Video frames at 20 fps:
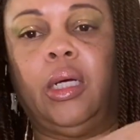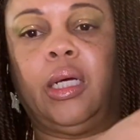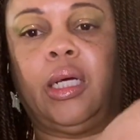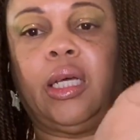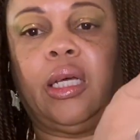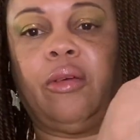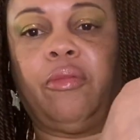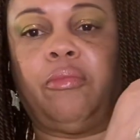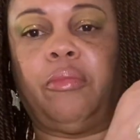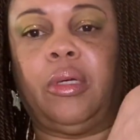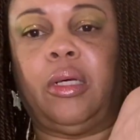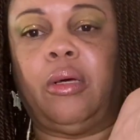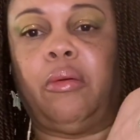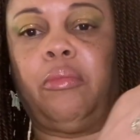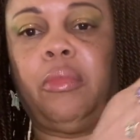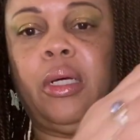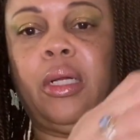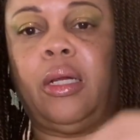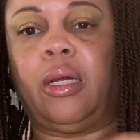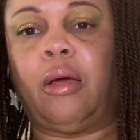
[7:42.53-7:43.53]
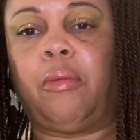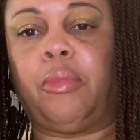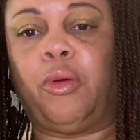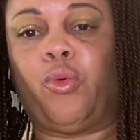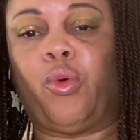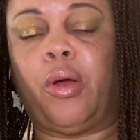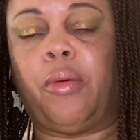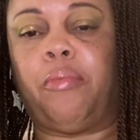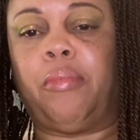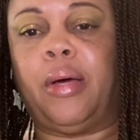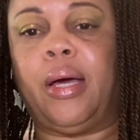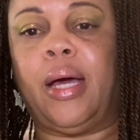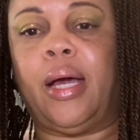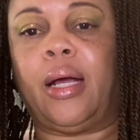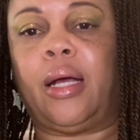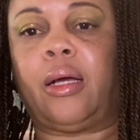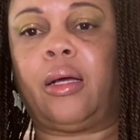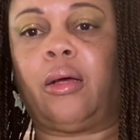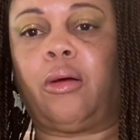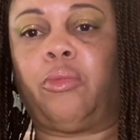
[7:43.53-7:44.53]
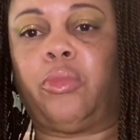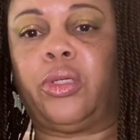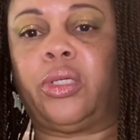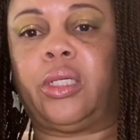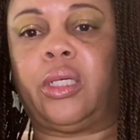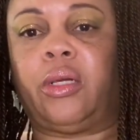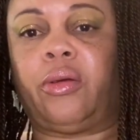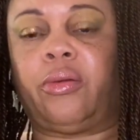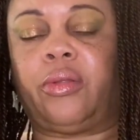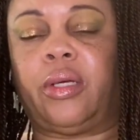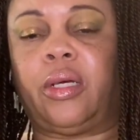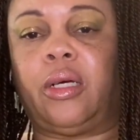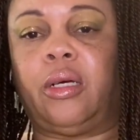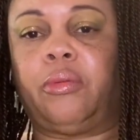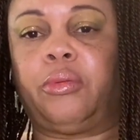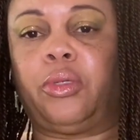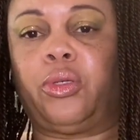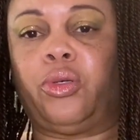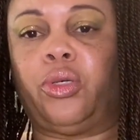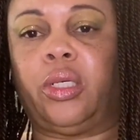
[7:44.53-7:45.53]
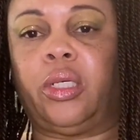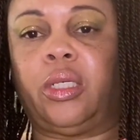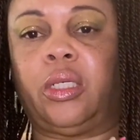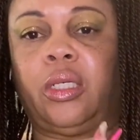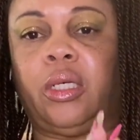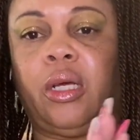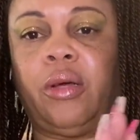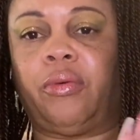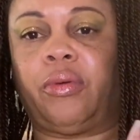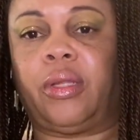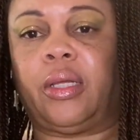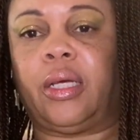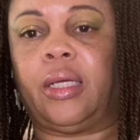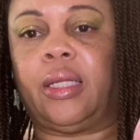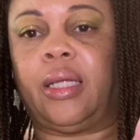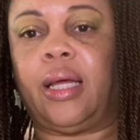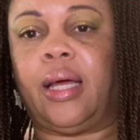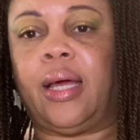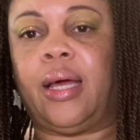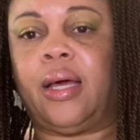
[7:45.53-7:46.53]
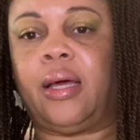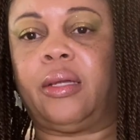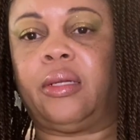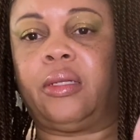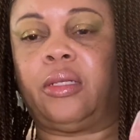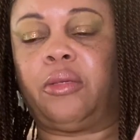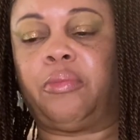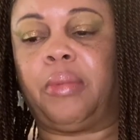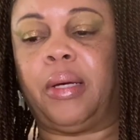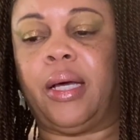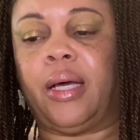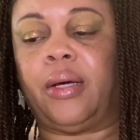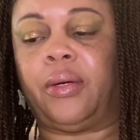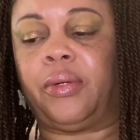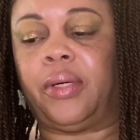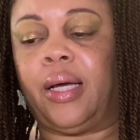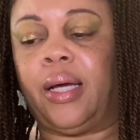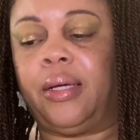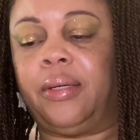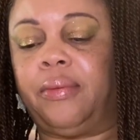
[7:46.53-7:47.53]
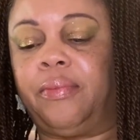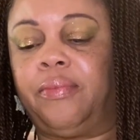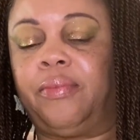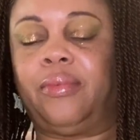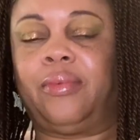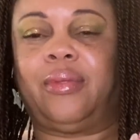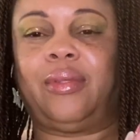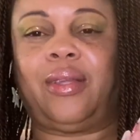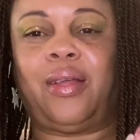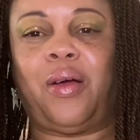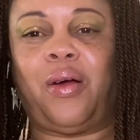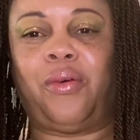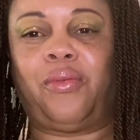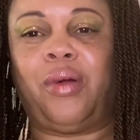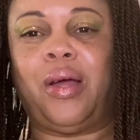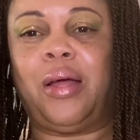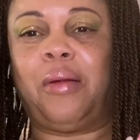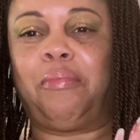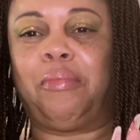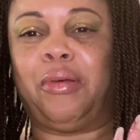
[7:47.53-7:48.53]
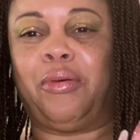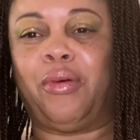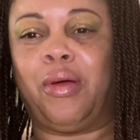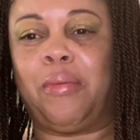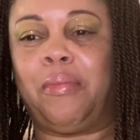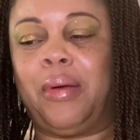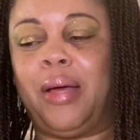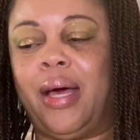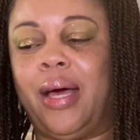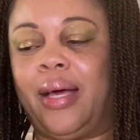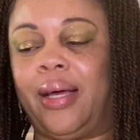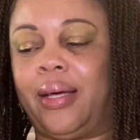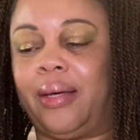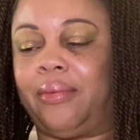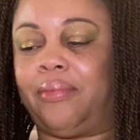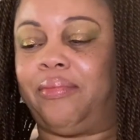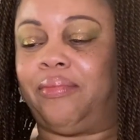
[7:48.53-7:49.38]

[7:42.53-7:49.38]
give me a minute. I'll be right back. I'm going to set everything up so you can see everything that I had in this bag. Okay. All right. Be right back.